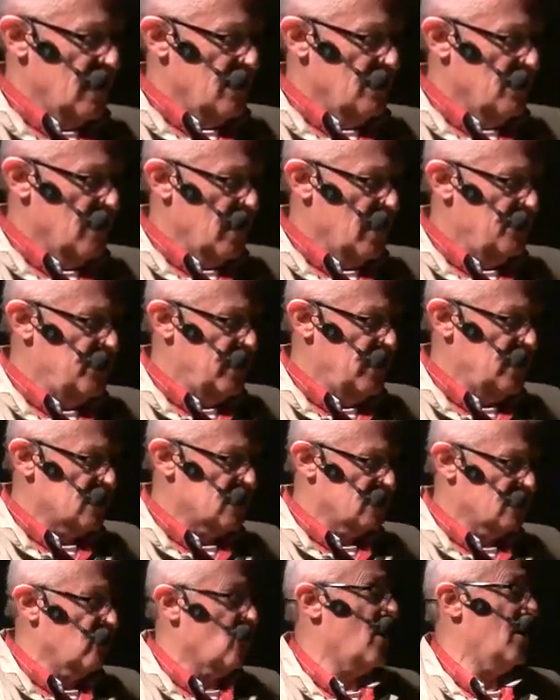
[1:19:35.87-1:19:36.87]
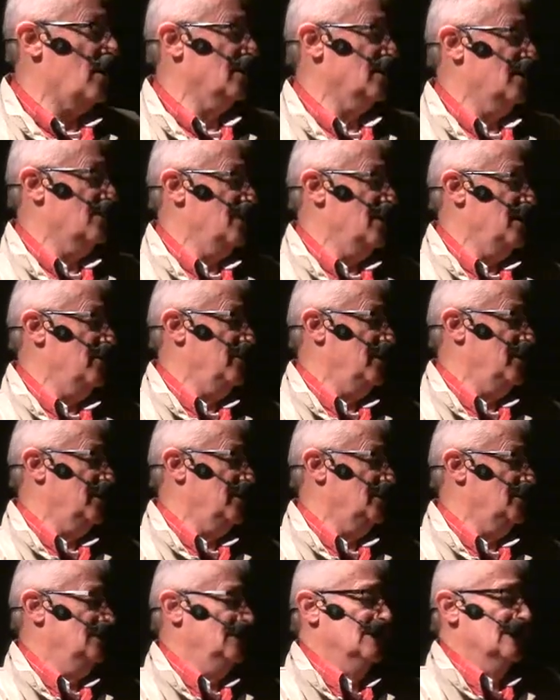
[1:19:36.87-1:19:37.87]
my piece of walnut may
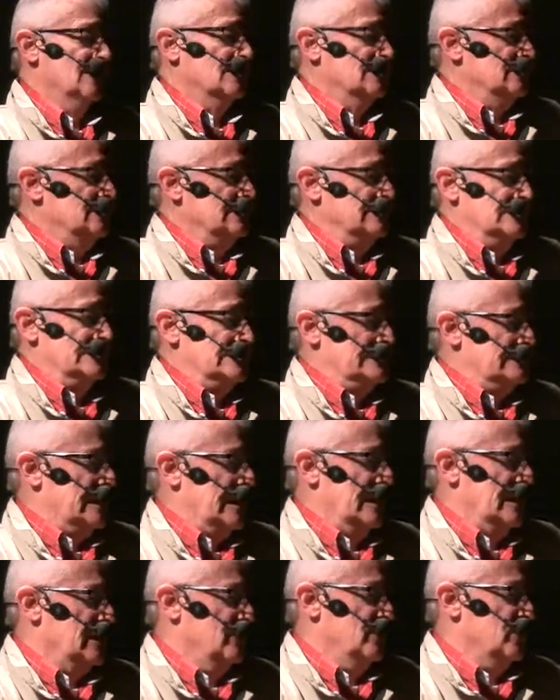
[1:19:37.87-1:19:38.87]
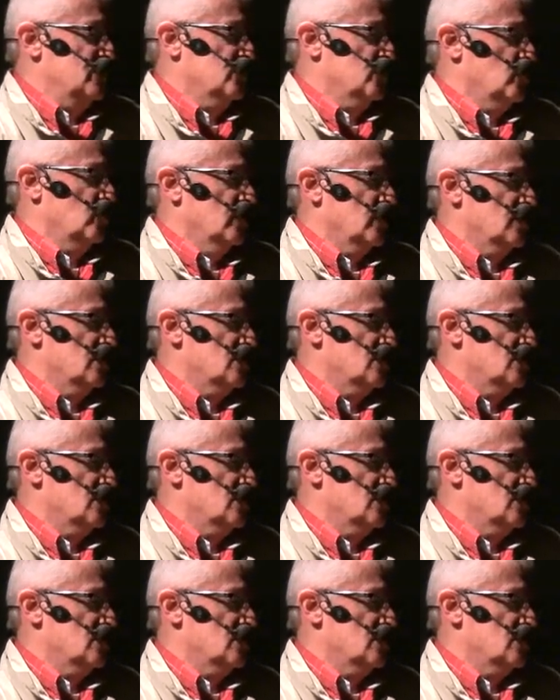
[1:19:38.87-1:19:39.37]
be, you know, a little bit short.